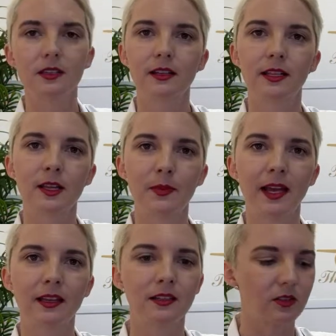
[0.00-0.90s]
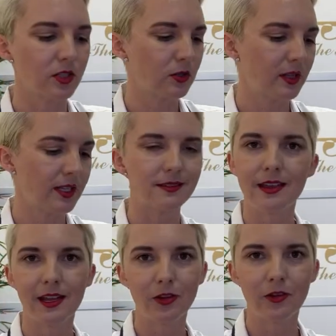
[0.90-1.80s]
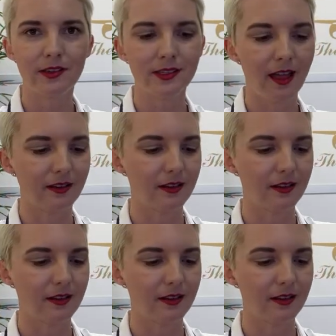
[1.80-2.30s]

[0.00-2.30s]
click it back in, 2 clicks, and you're all set.